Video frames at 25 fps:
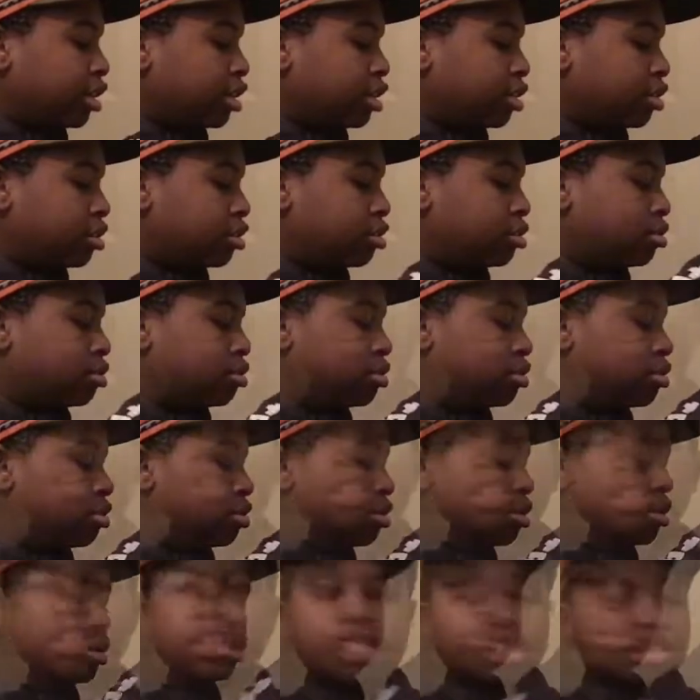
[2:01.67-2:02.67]
here too. Y'all can
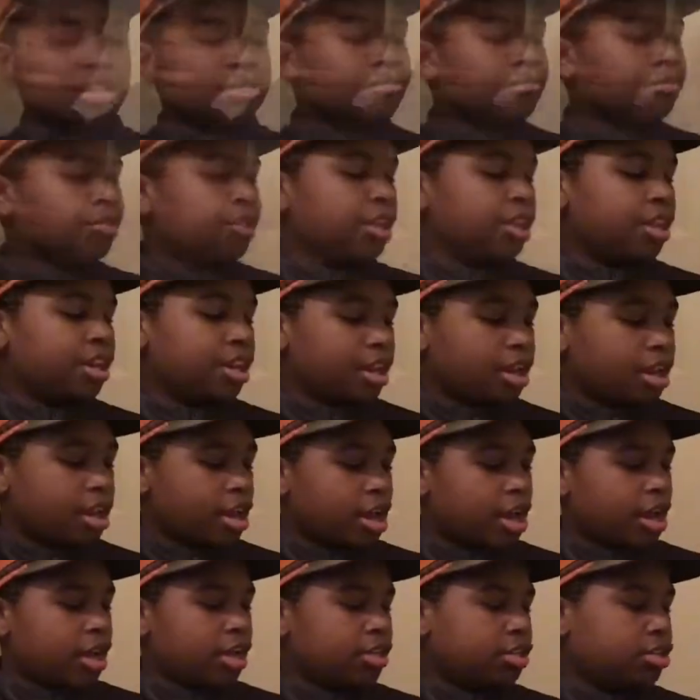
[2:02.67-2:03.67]
see,
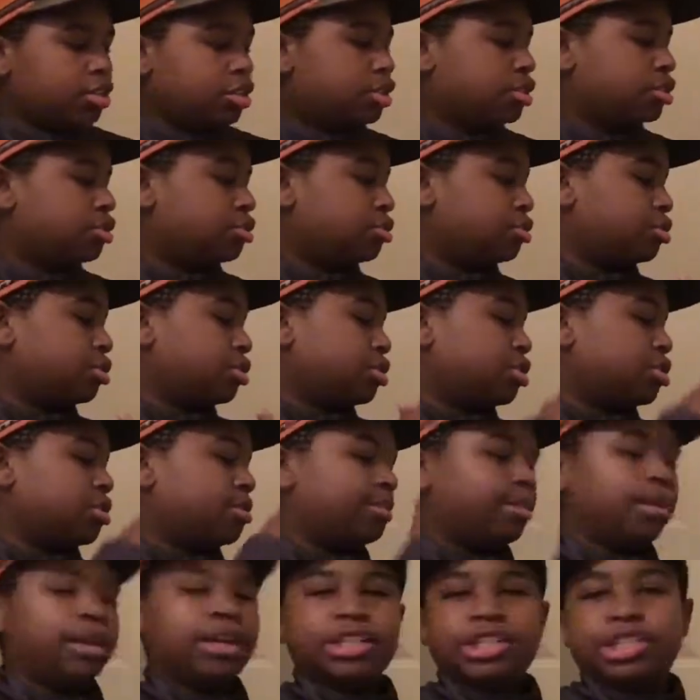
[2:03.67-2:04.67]
I just showed
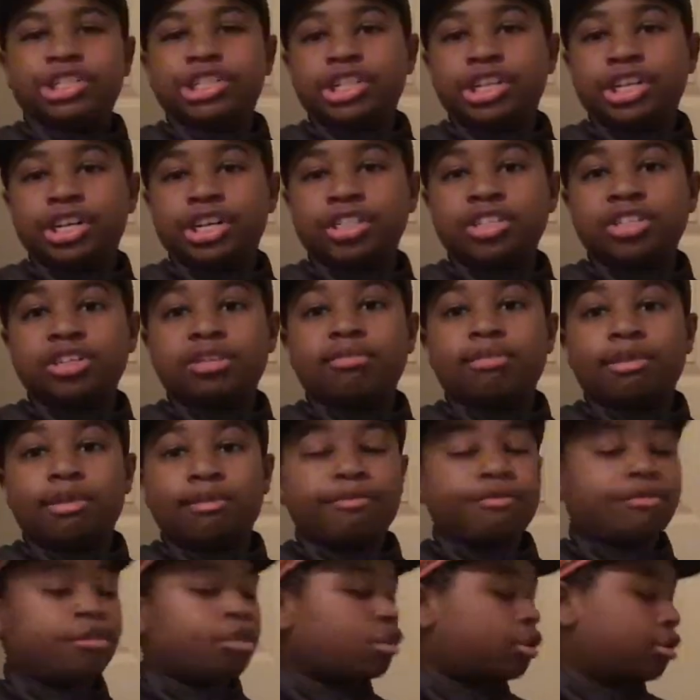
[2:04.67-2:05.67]
y'all my jigs and my
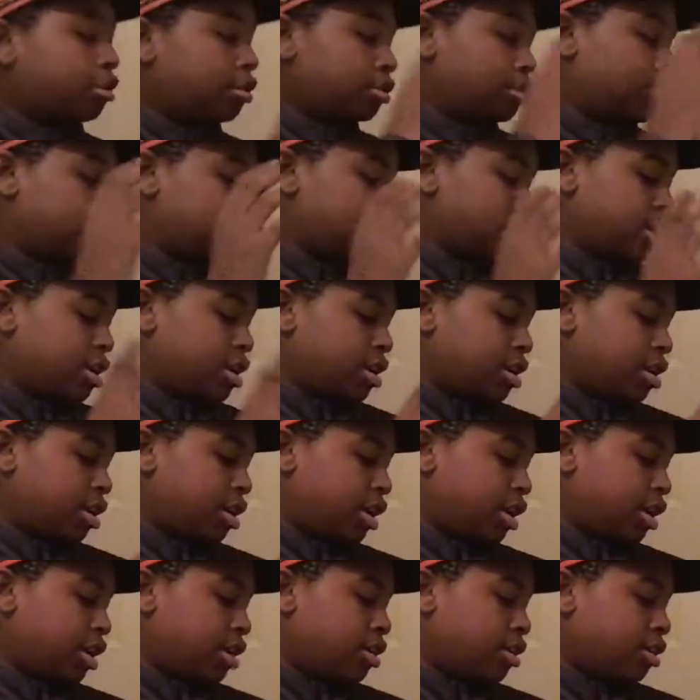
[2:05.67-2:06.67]
frogs.
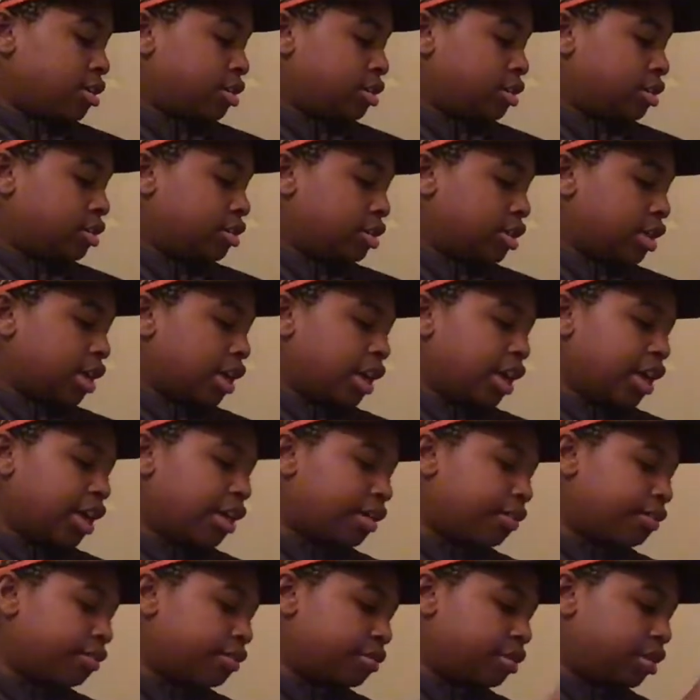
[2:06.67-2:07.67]
Now I
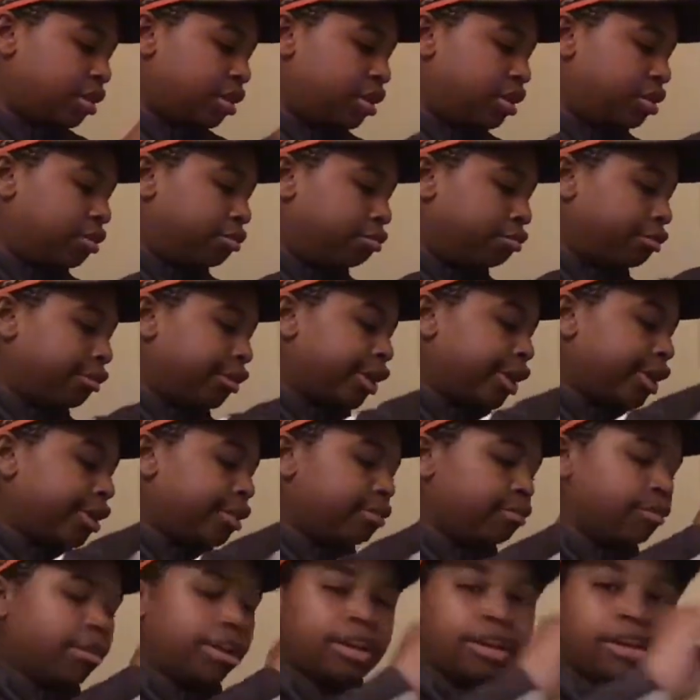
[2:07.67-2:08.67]
have a rat
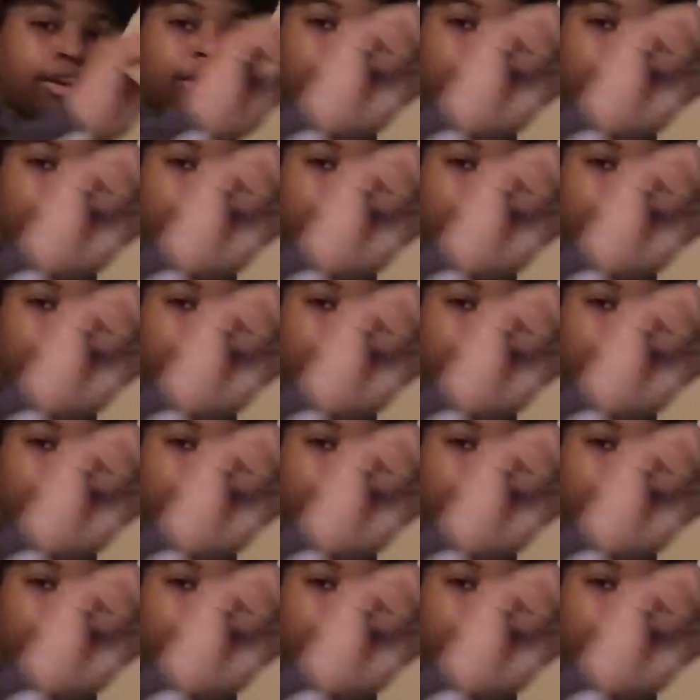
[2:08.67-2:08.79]
right